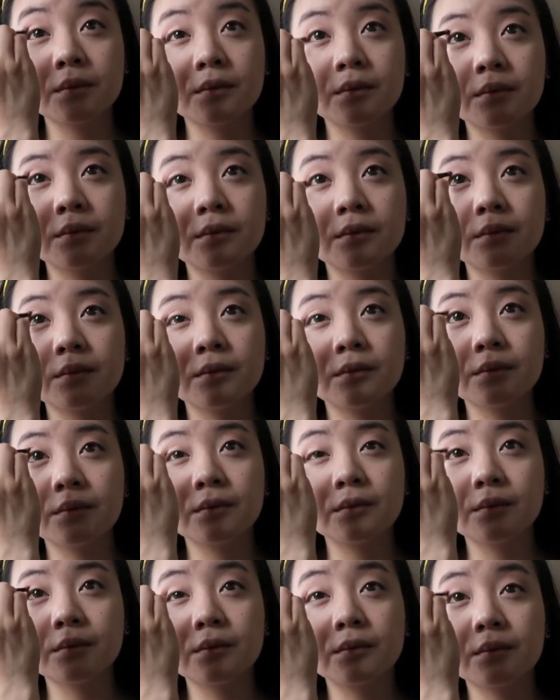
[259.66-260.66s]

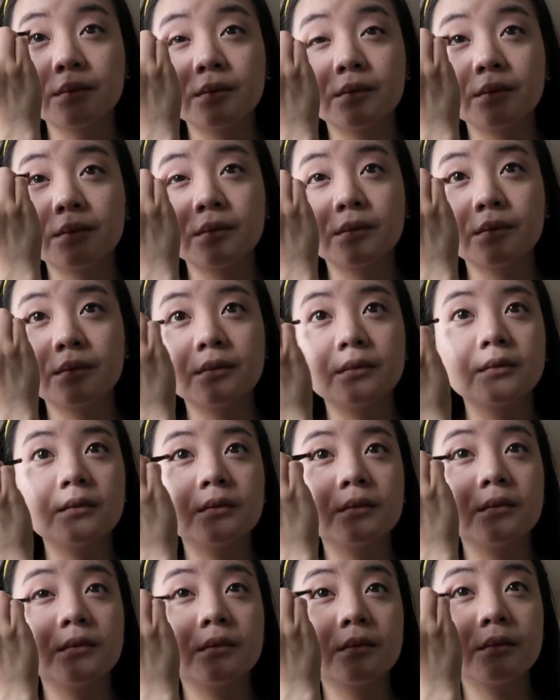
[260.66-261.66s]

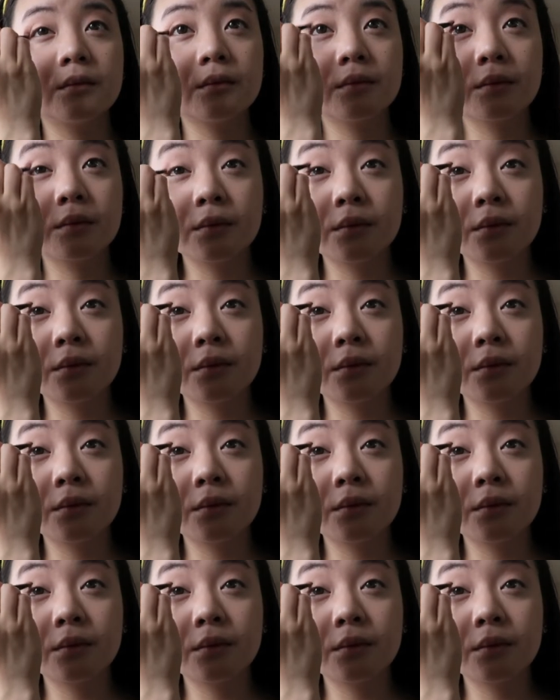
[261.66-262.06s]
[no speech]